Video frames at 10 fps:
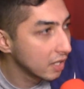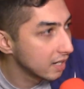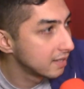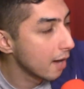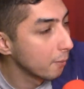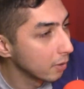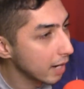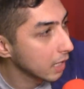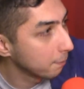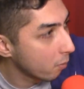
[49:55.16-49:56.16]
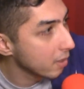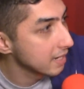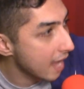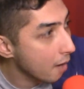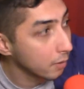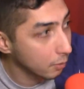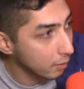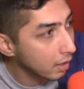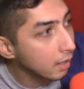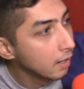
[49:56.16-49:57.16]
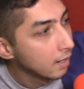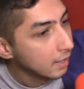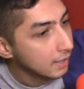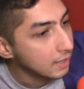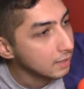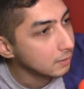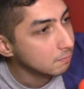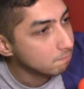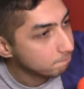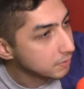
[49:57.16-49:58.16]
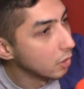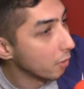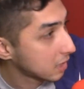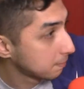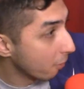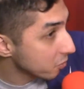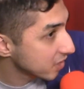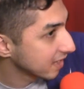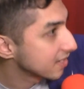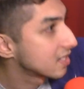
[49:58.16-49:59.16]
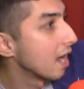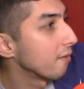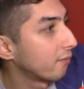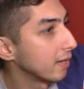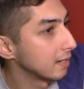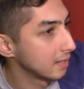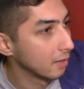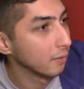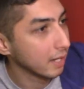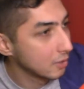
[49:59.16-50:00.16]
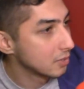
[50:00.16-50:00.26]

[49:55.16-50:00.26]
good that we're at a point now where we're, exposing the stuff and, like you